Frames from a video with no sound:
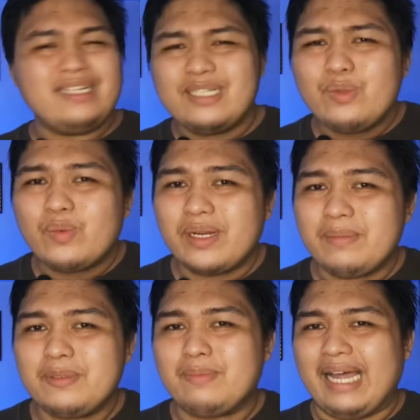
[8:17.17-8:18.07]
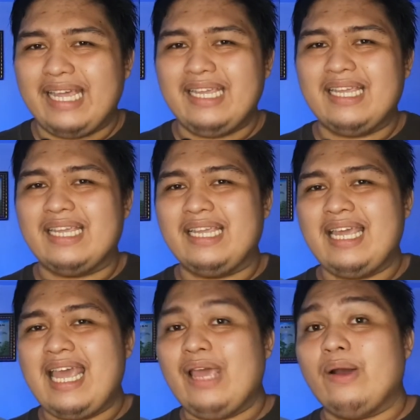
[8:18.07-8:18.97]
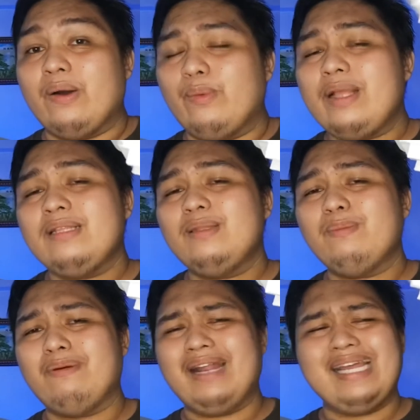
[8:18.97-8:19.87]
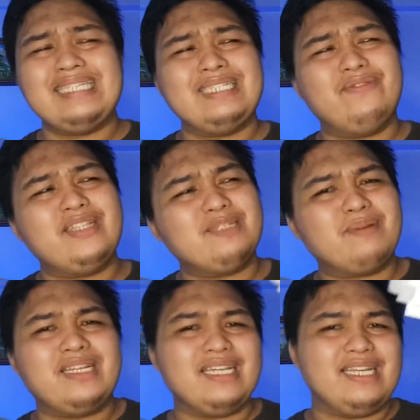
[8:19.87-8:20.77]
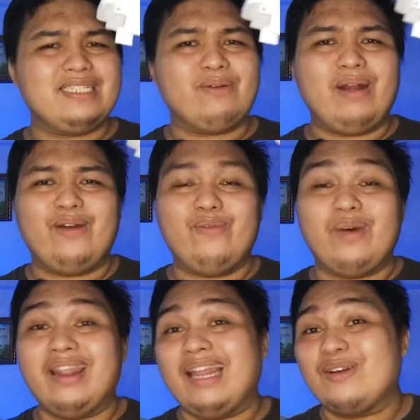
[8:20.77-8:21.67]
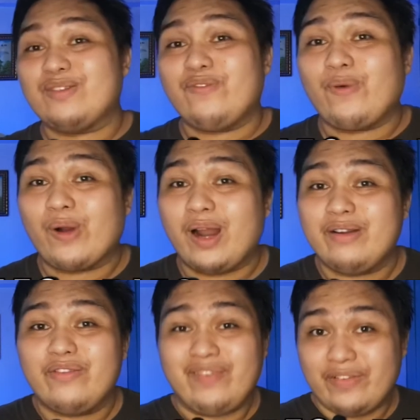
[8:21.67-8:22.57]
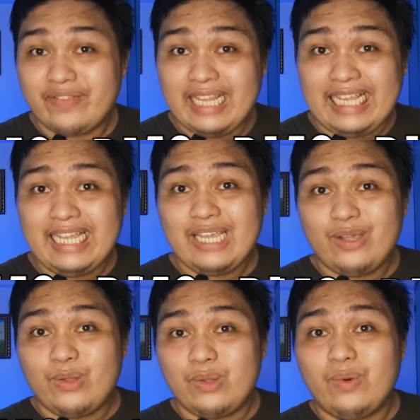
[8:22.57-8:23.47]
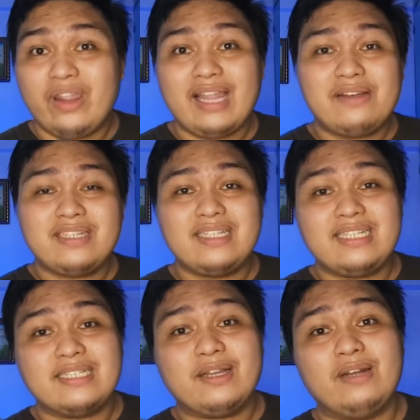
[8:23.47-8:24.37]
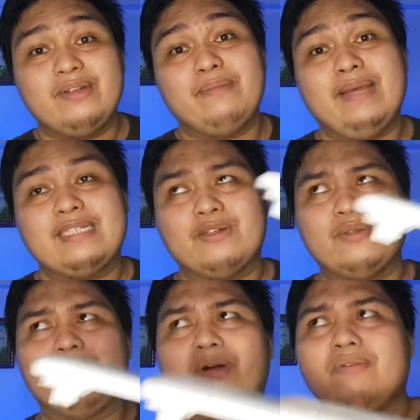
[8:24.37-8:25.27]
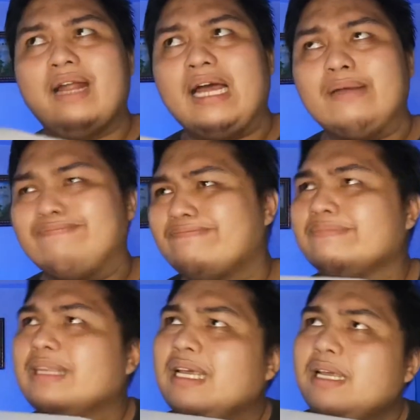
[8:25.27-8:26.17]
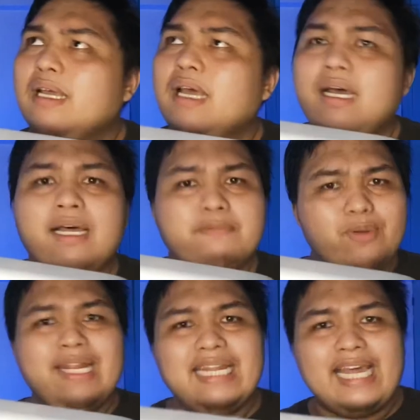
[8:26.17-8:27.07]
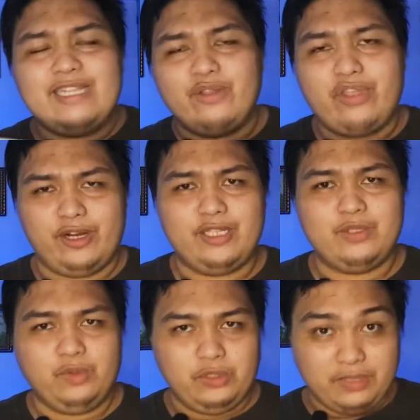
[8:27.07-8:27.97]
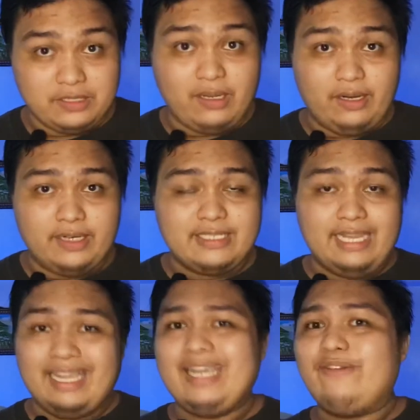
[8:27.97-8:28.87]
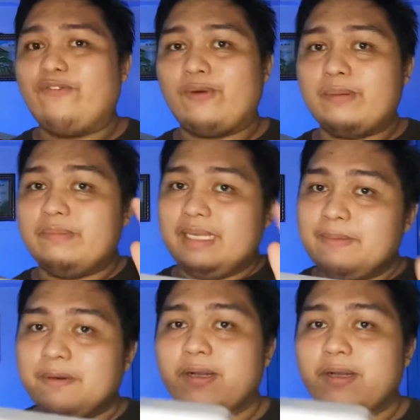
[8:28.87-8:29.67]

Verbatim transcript: it worth it to buy? Well, the price of this product is around 1,450 to 1,600 pesos or around $29 to $32. And for me